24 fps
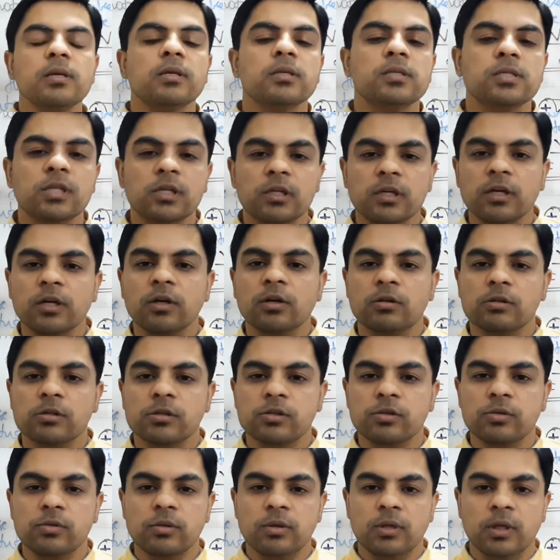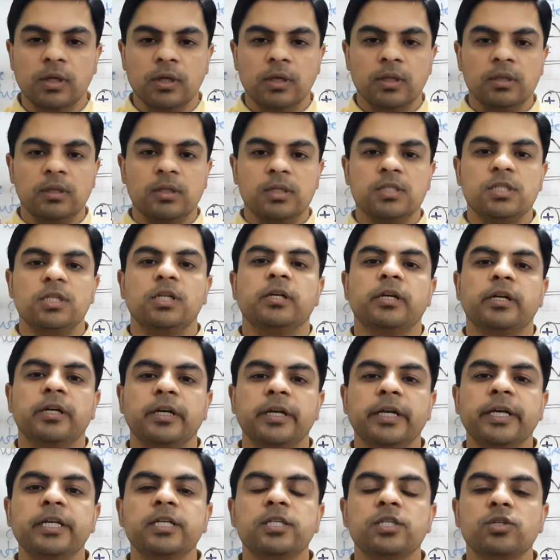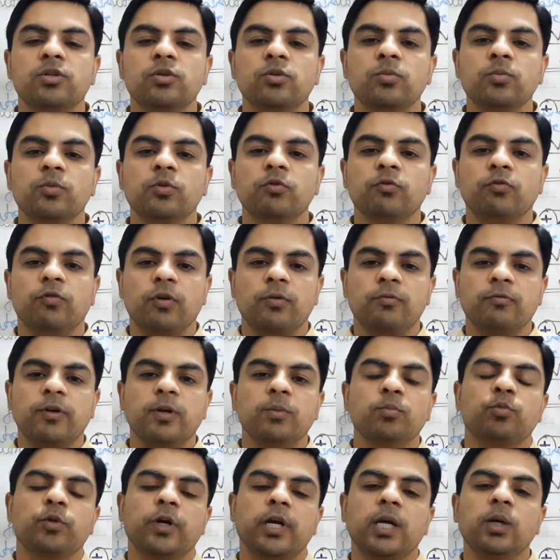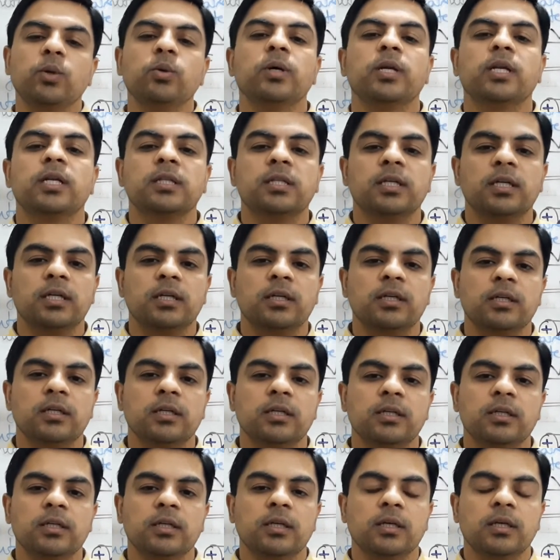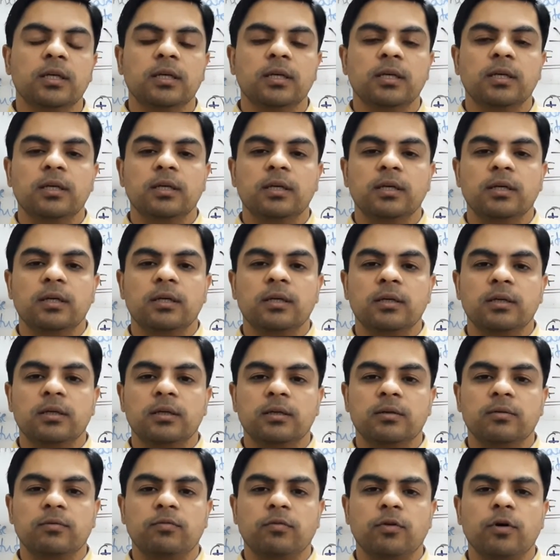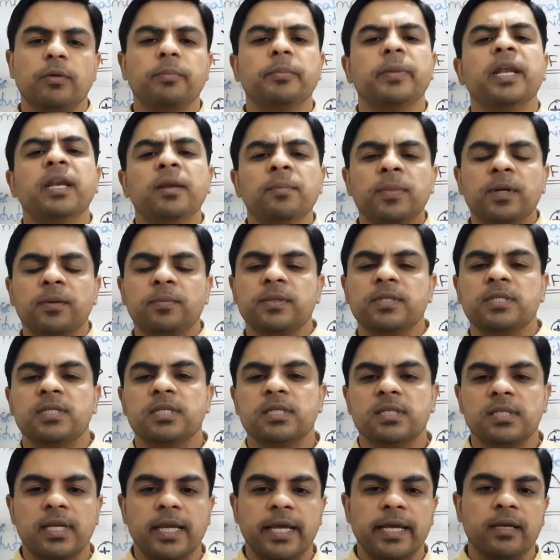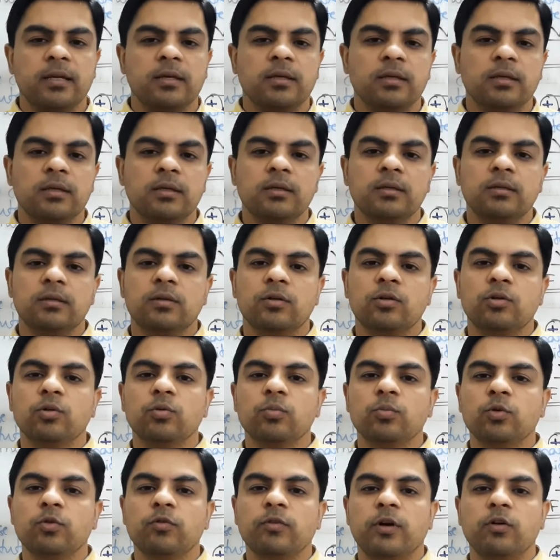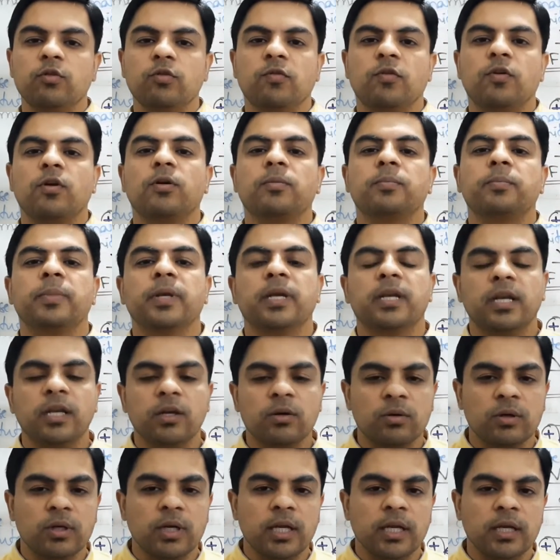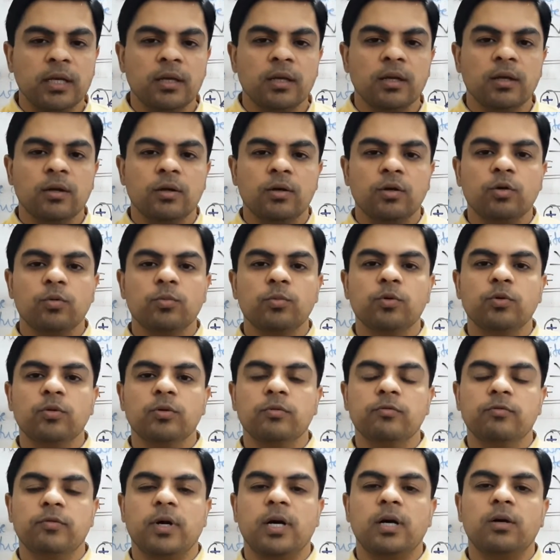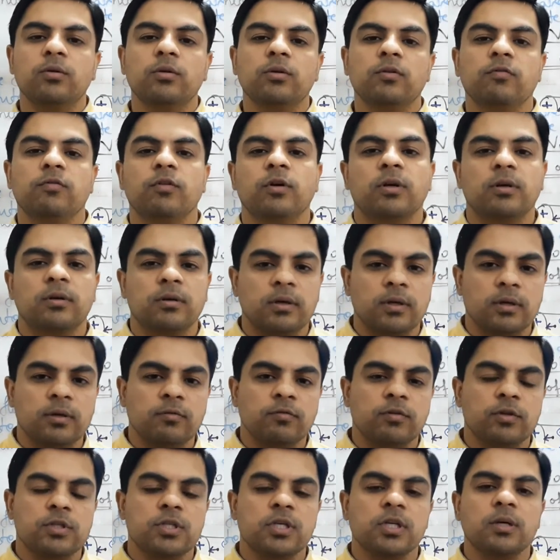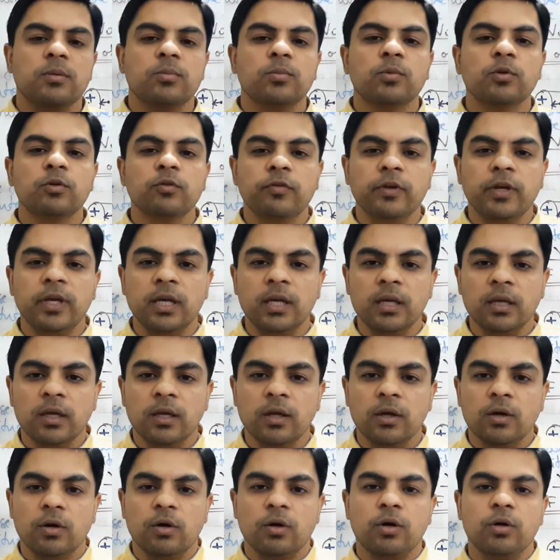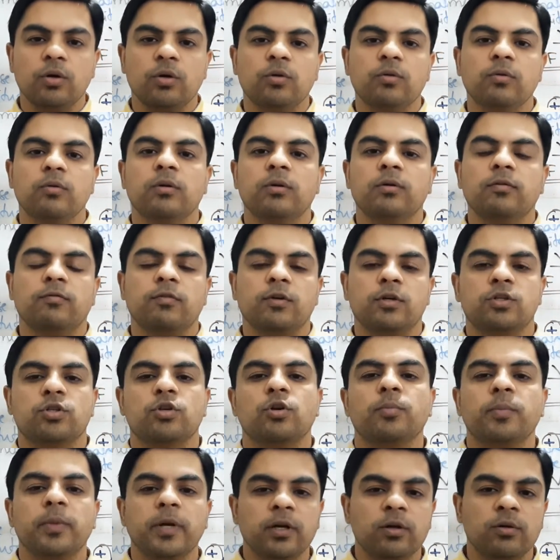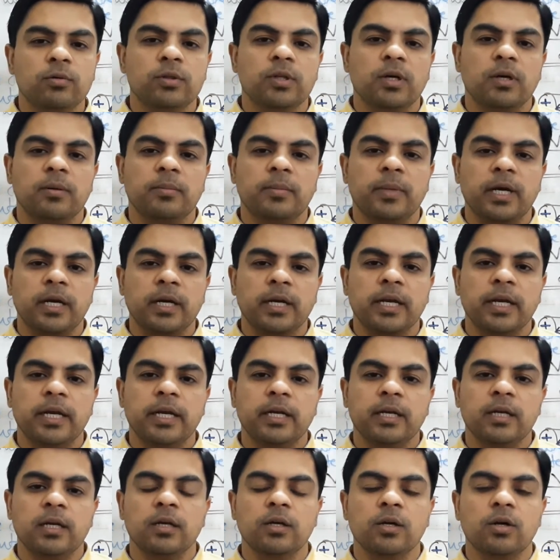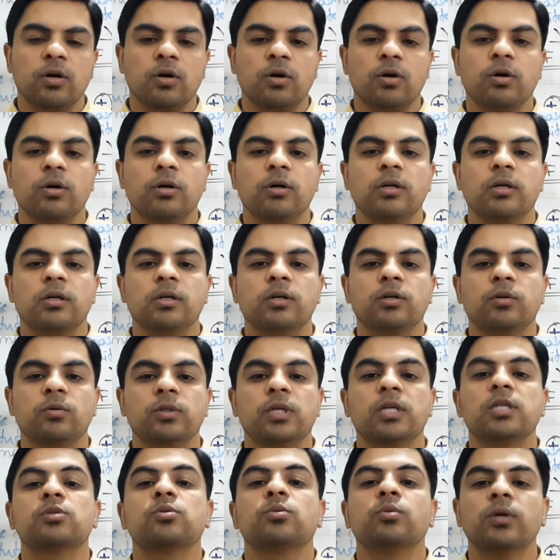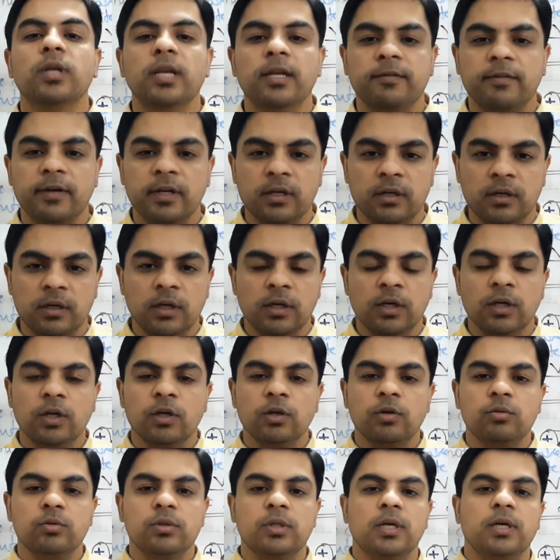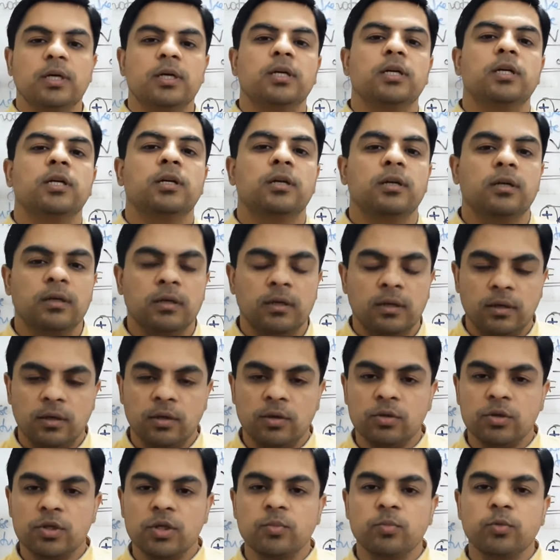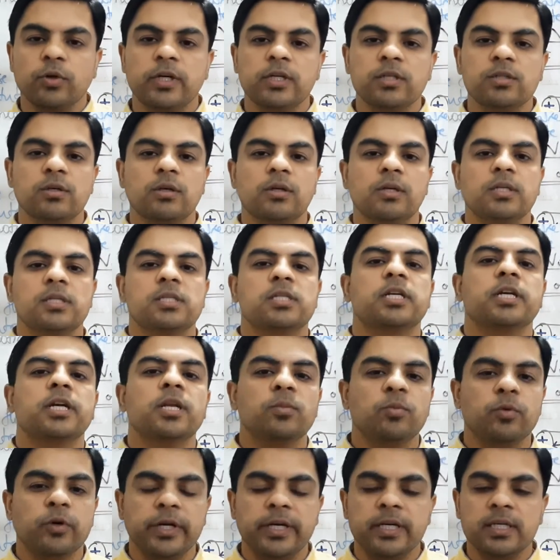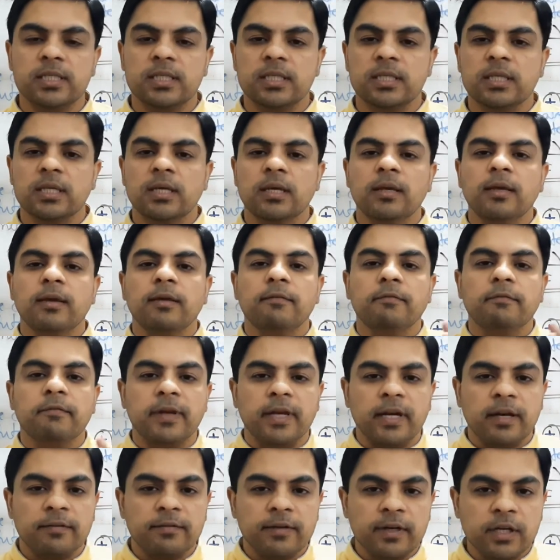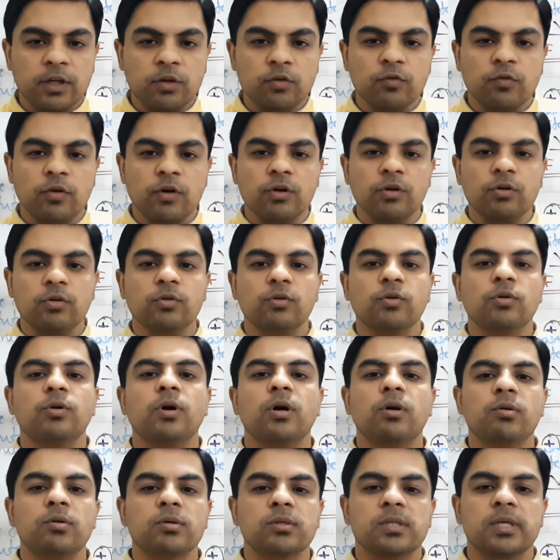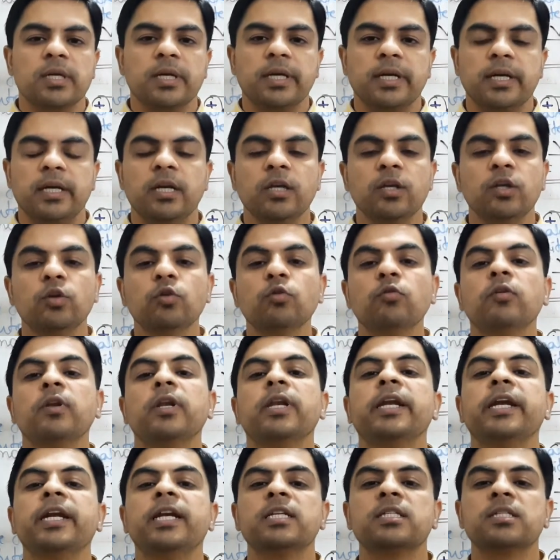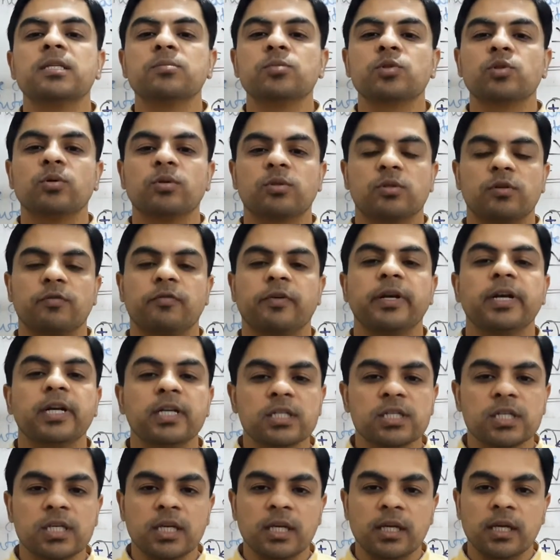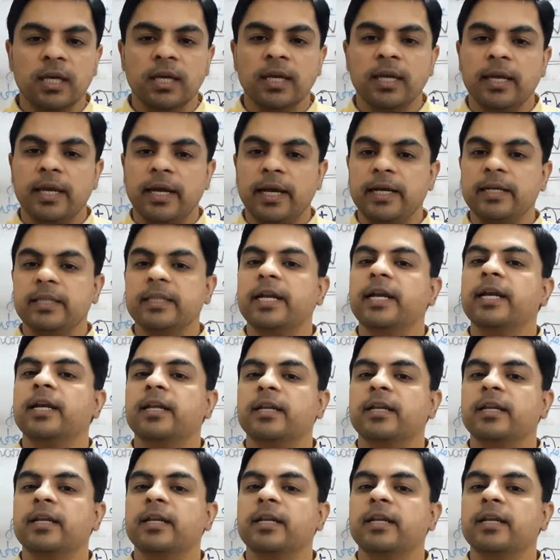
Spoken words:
children also. The children needs to move from one point to another for many purposes, like to move out for a picnic only, to move out for watching a movie, or for shopping to the market, or to the school, even to the tuition points or study points. Wherever you want to go outside, you will need some source of energy, and that